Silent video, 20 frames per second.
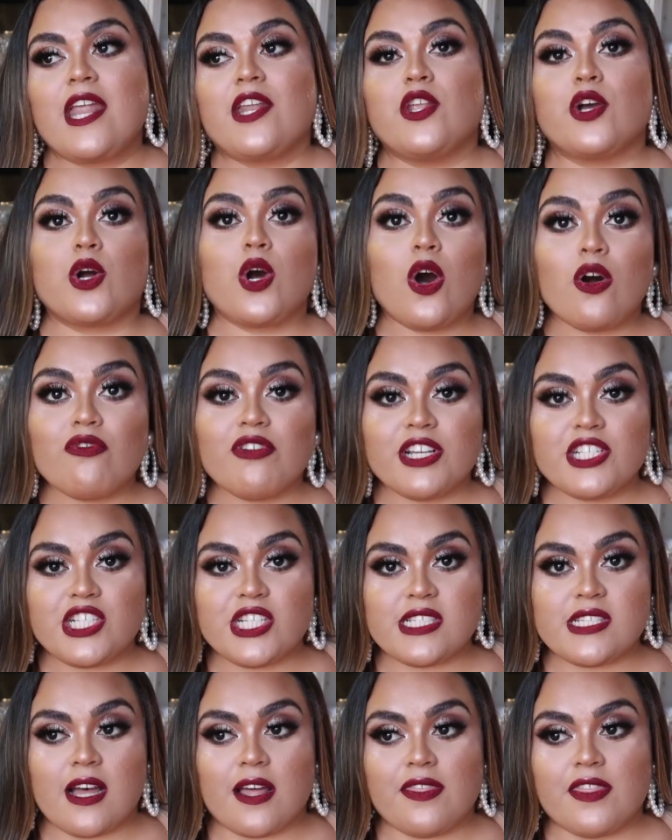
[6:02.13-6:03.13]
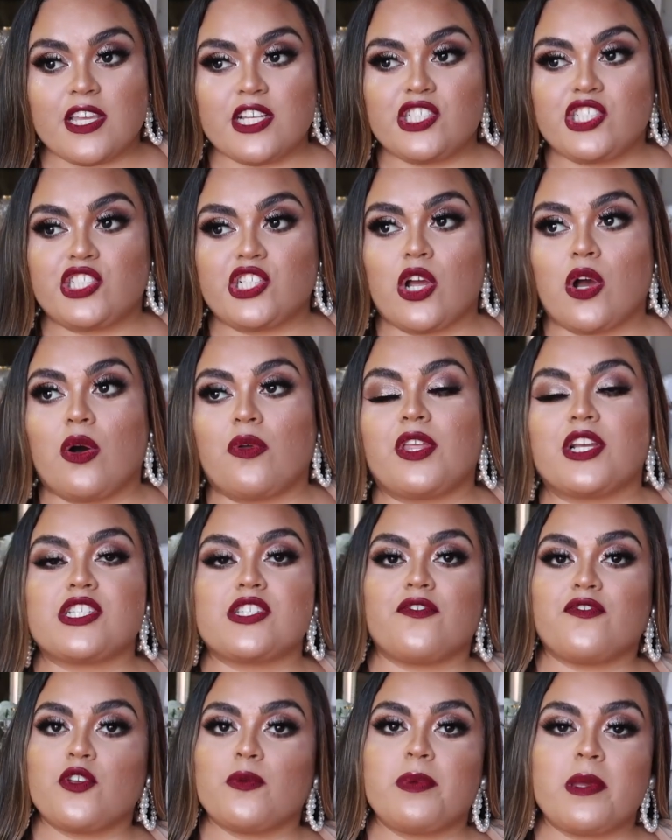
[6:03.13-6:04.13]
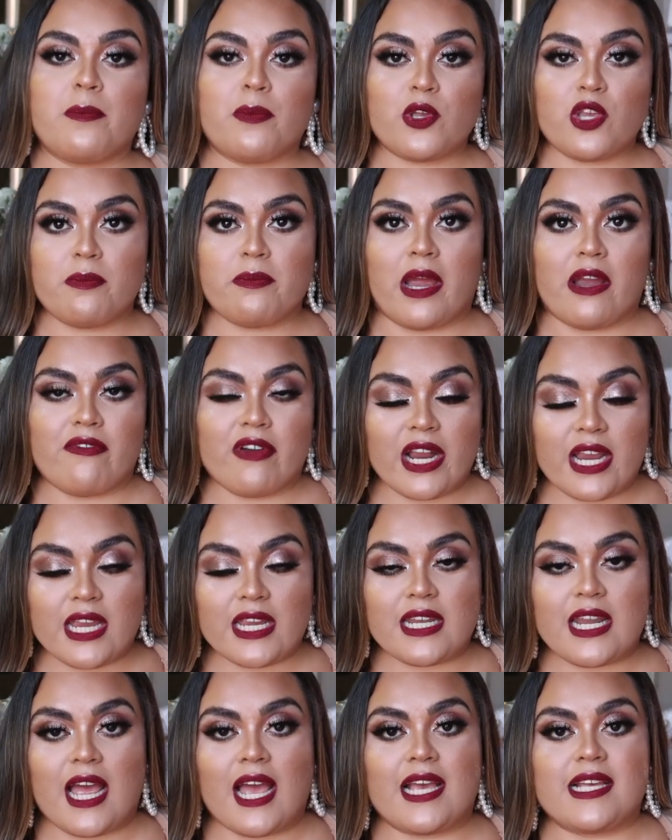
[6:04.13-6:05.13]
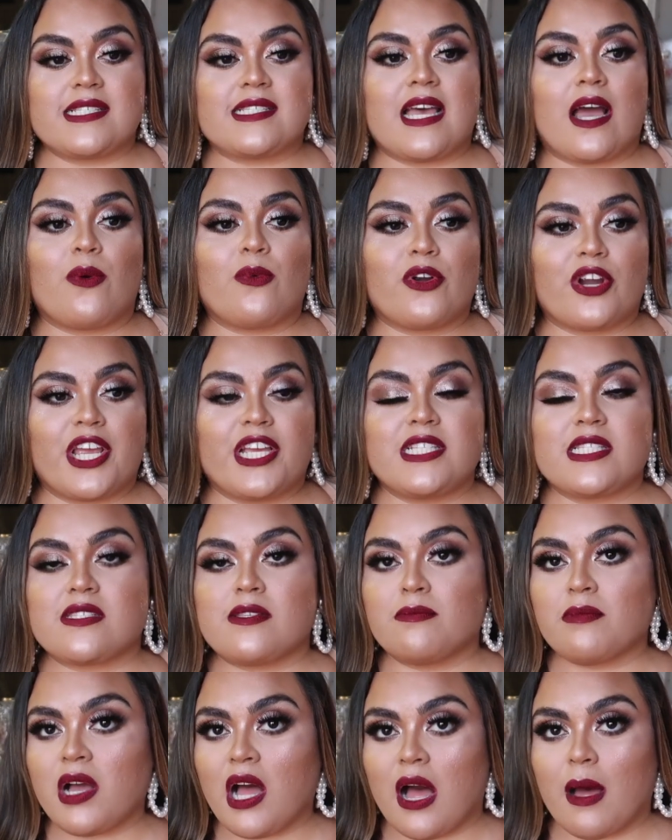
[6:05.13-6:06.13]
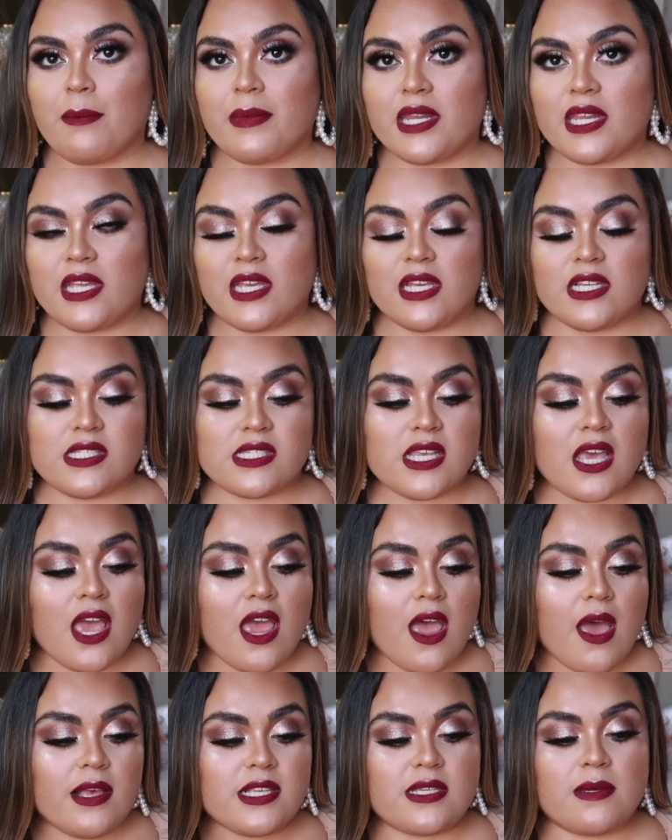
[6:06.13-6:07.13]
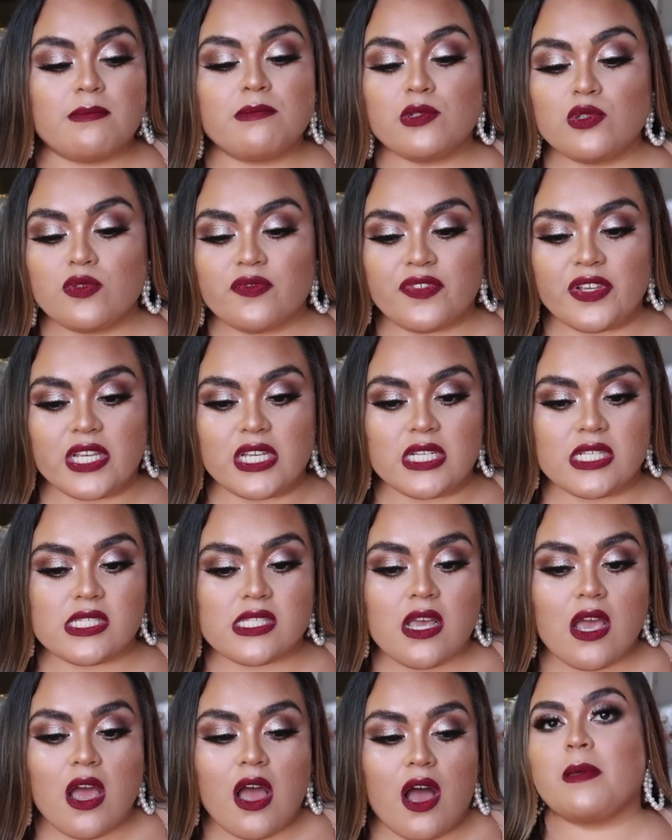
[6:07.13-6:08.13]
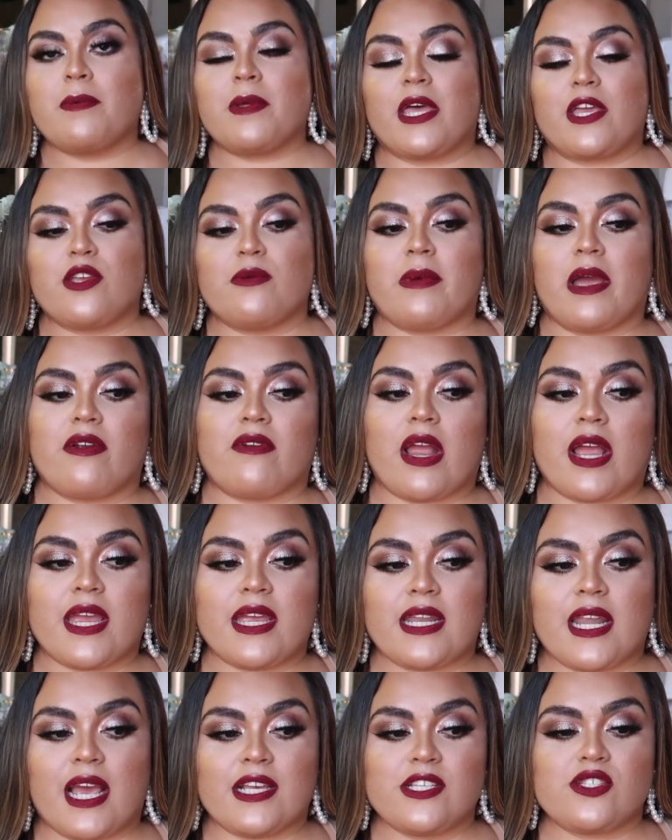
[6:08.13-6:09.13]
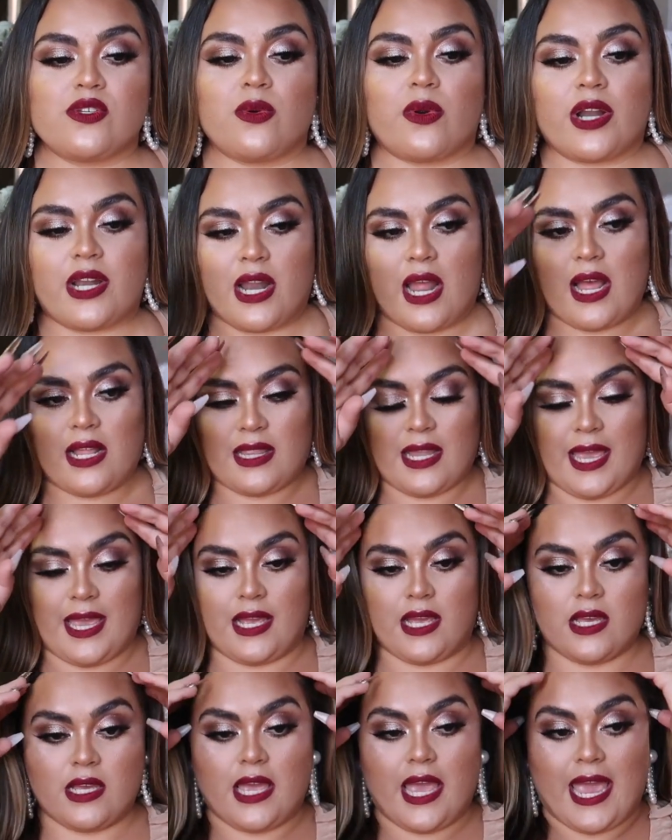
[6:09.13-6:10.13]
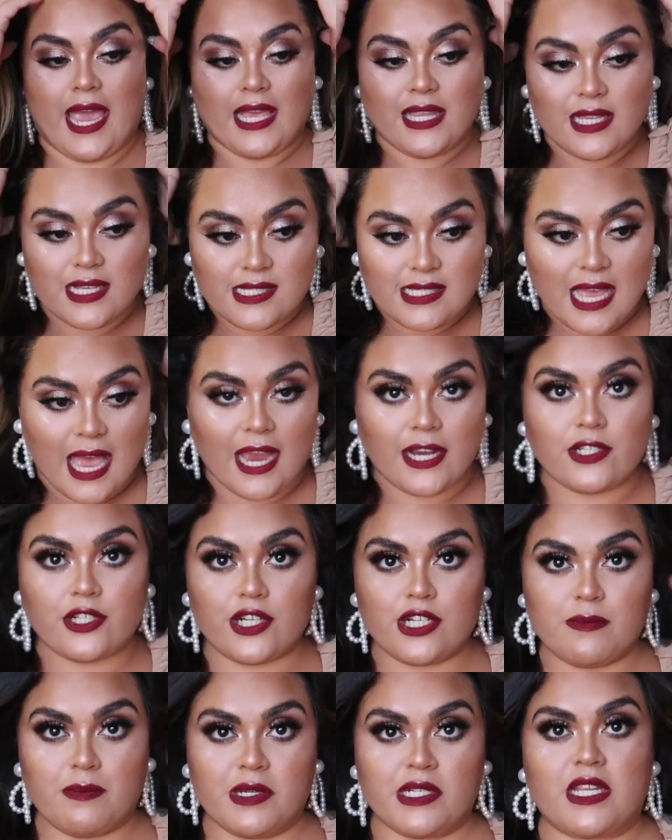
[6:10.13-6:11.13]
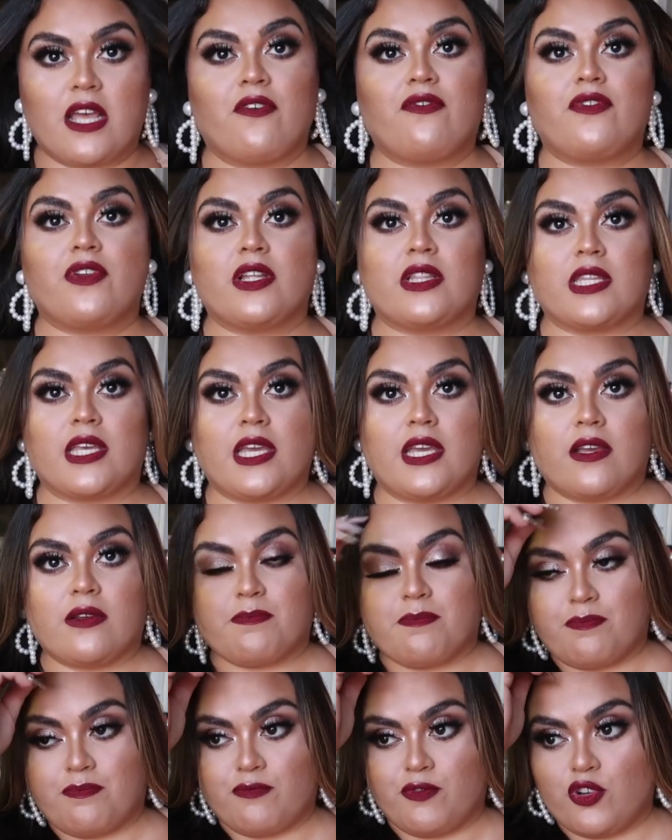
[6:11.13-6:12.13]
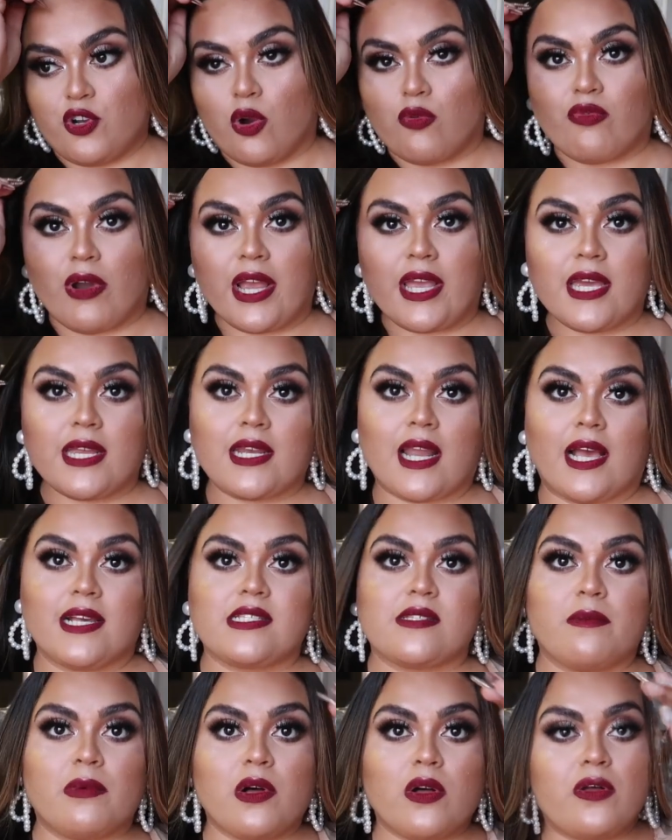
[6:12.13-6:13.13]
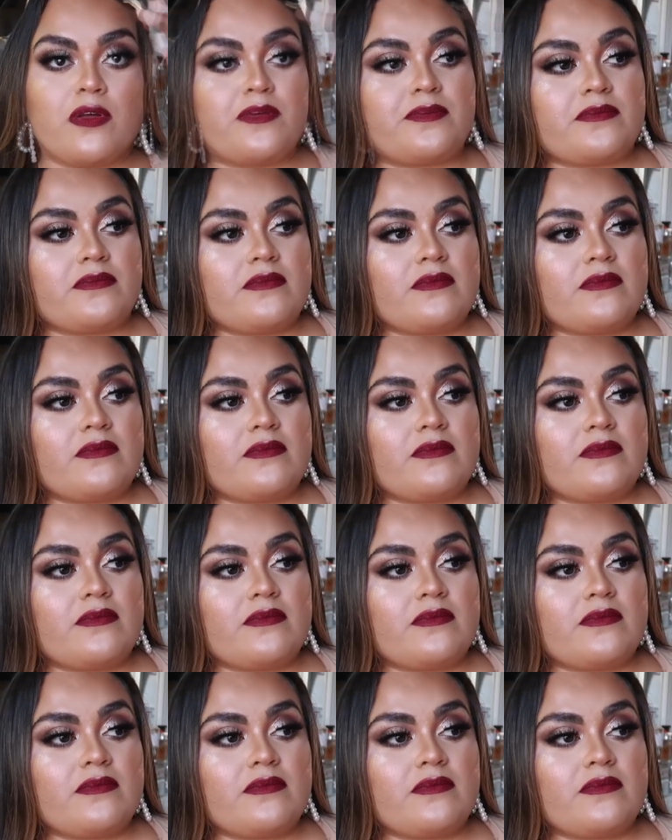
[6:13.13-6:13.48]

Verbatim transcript: Nicole Richie's on this show. There's a few people you might recognize that were in some comedies, some movies, people that you might recognize who are not like A-list actors, but definitely, you know, recognizable